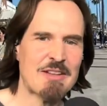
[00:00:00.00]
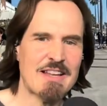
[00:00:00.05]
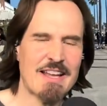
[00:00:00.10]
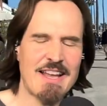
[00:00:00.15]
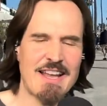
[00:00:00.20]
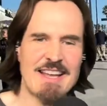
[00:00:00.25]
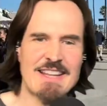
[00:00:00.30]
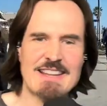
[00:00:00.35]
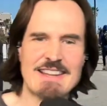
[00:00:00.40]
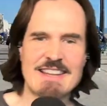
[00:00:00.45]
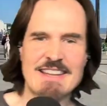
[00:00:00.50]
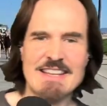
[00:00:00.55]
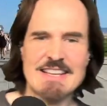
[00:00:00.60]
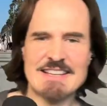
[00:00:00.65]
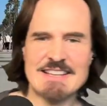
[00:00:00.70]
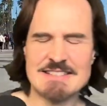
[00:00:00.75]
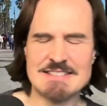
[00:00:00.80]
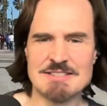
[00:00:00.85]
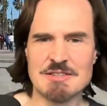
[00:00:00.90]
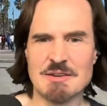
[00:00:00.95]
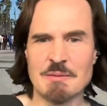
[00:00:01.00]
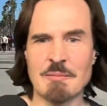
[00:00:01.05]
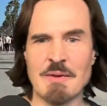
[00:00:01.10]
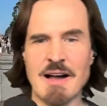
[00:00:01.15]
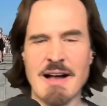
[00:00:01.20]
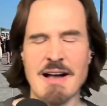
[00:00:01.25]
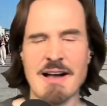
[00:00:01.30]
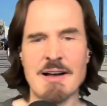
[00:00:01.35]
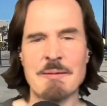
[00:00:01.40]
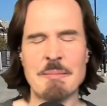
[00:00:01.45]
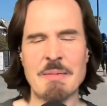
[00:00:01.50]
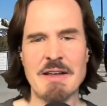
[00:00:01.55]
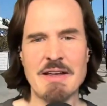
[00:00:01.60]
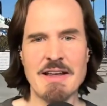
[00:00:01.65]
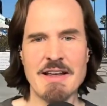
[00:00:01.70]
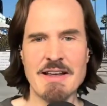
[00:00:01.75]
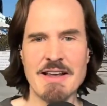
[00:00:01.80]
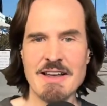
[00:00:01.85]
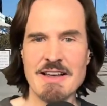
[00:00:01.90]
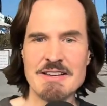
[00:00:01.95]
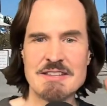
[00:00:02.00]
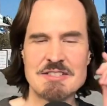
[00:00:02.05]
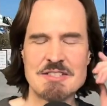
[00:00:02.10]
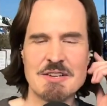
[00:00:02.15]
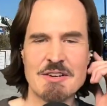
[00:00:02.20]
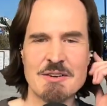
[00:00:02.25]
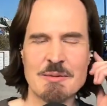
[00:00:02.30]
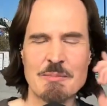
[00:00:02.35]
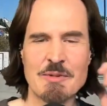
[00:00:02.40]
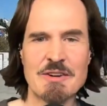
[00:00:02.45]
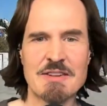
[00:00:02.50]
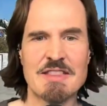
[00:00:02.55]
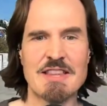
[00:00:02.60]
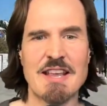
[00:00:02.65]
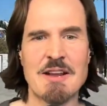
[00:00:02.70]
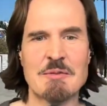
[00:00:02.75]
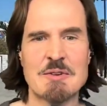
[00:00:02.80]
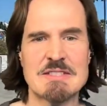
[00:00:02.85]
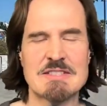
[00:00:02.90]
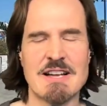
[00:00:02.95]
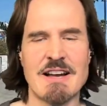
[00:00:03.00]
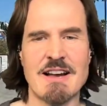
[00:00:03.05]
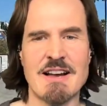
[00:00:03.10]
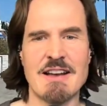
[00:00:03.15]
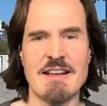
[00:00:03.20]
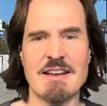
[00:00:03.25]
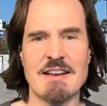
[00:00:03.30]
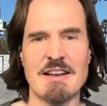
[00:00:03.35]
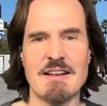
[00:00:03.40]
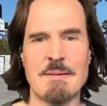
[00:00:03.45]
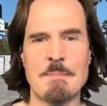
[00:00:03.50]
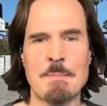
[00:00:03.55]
and Liz, her mom. Her birthday was on